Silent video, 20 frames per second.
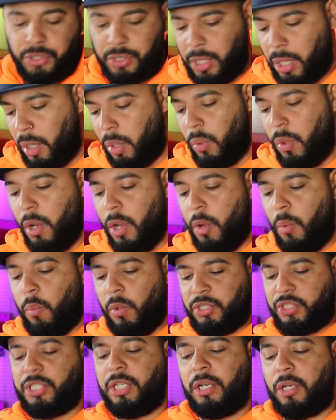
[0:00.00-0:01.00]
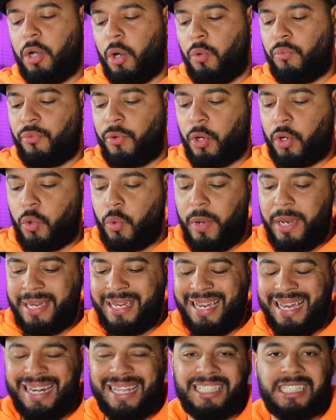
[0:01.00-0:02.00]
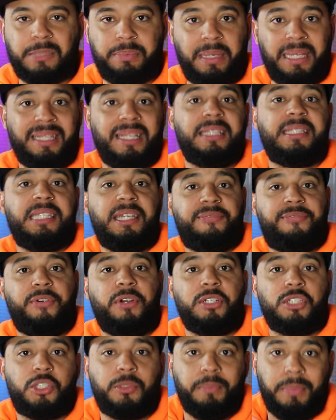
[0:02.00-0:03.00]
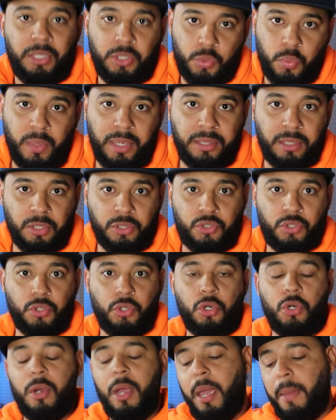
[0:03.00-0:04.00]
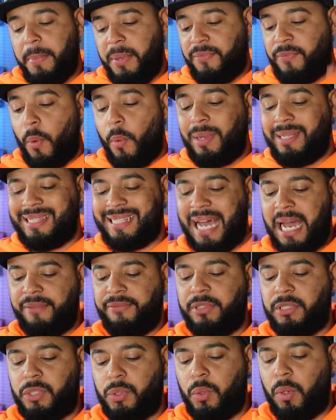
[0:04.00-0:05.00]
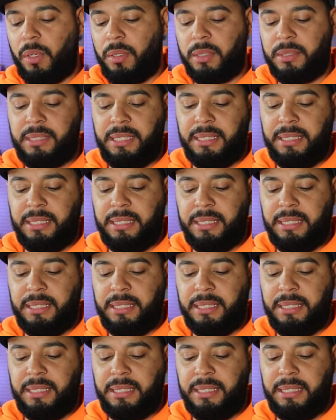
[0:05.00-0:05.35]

So we're just gonna go real quick and explain the difference between the two before we dive into all the